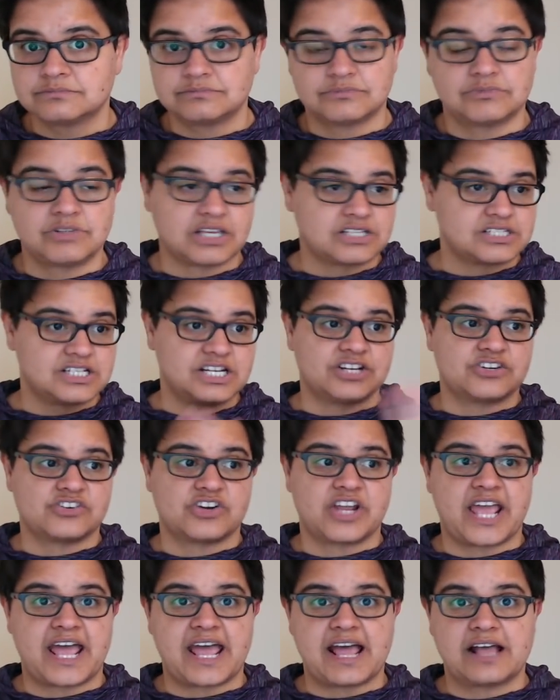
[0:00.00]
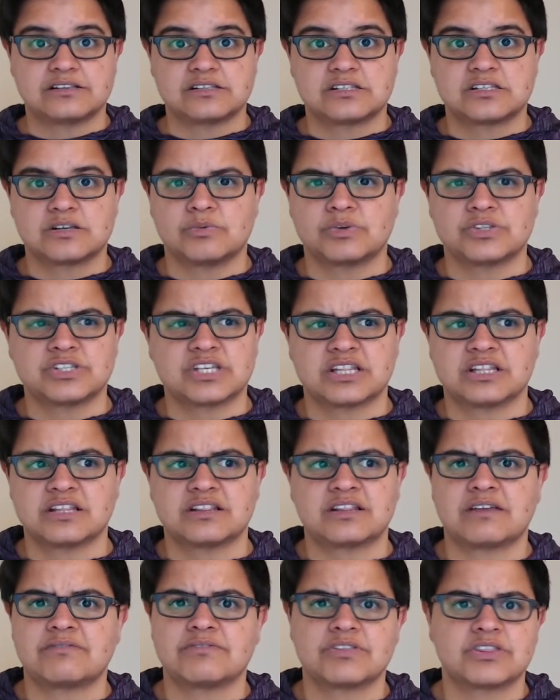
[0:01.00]
That's literally it. And someone said that
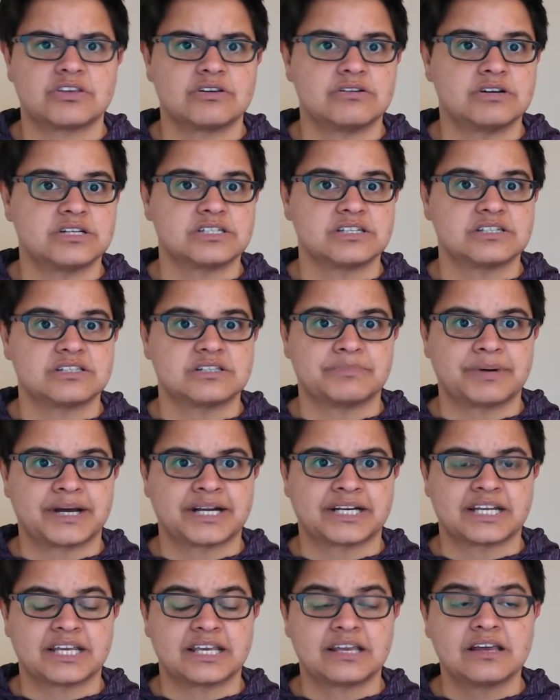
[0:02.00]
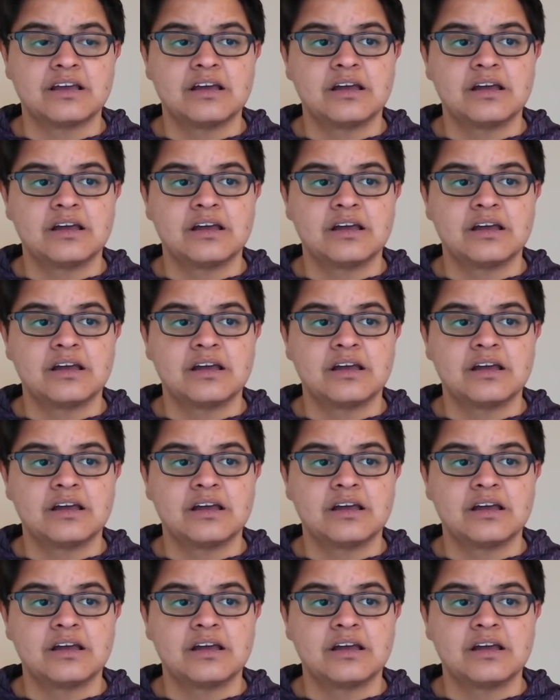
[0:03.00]
David Thewlis is the baddie.